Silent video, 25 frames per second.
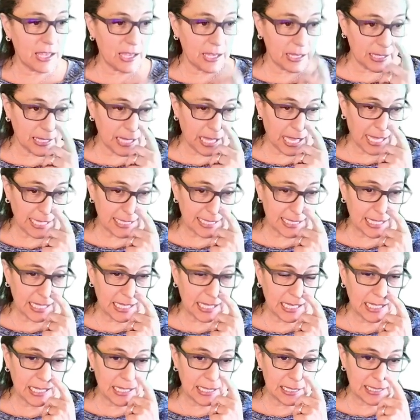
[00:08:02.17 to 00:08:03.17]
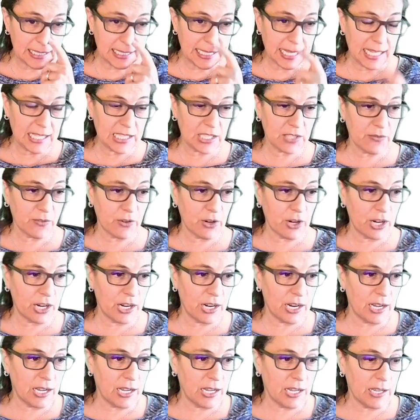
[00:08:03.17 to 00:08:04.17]
ASCII stands for
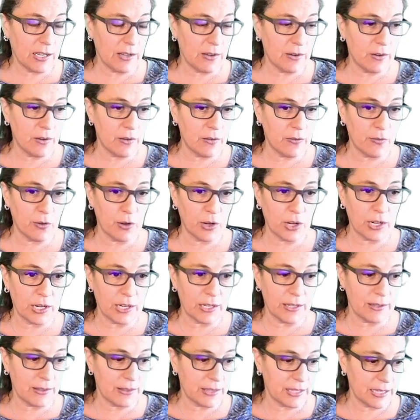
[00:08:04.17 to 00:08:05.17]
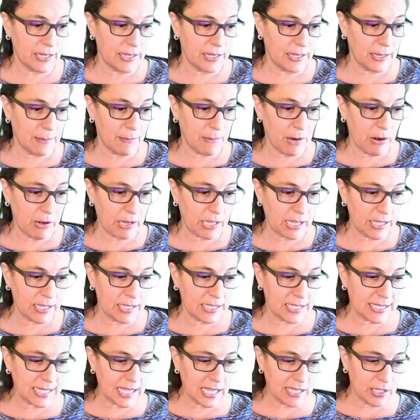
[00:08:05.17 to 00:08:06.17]
the American
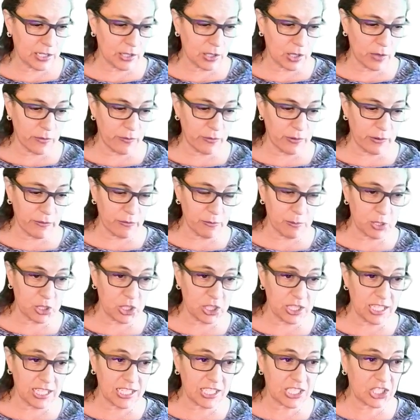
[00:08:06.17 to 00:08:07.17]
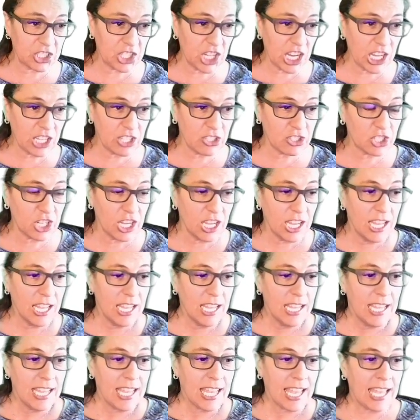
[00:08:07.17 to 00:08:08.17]
Standard Code for Information Interchange,
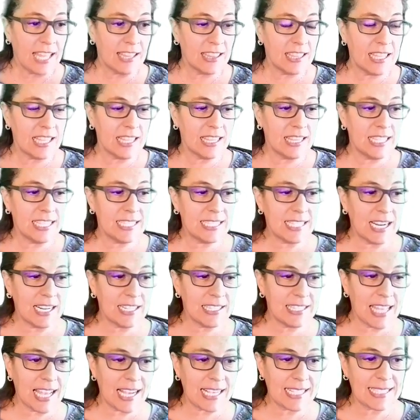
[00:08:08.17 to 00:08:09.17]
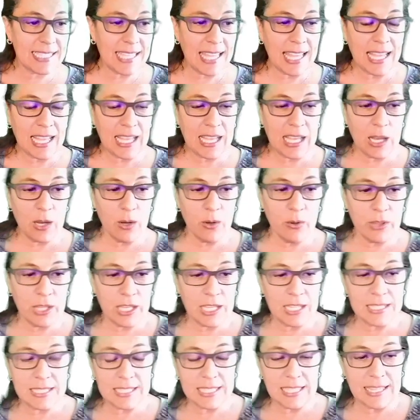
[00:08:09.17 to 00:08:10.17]
and these are text
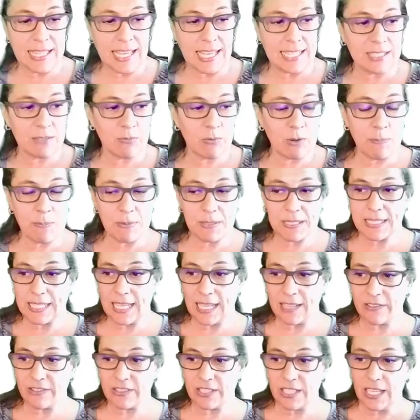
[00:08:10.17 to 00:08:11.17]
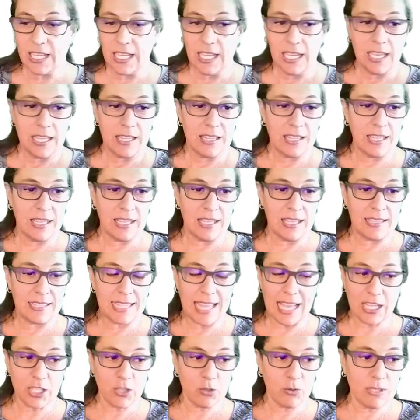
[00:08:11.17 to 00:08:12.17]
encodings that represent the
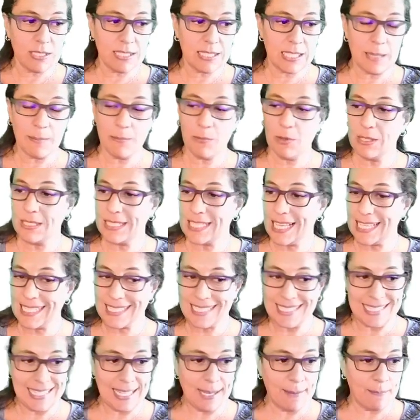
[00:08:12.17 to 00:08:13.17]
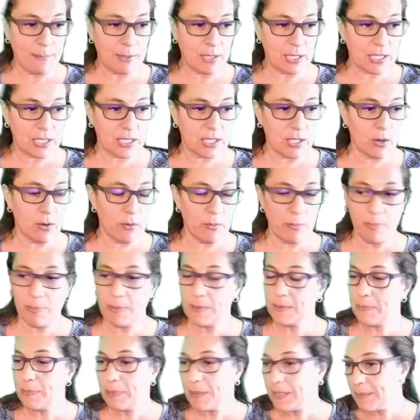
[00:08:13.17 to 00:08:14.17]
textual symbols as numbers. So
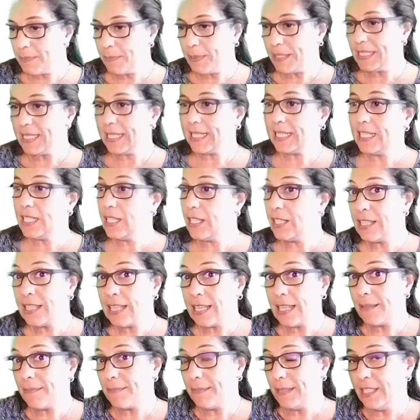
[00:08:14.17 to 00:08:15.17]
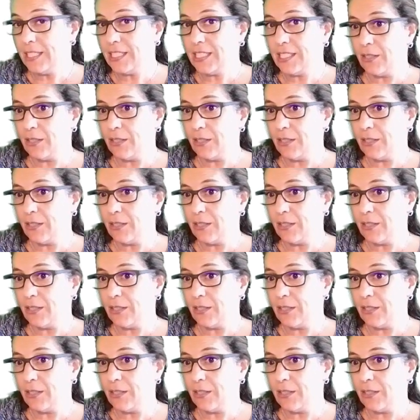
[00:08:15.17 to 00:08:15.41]
basically, it's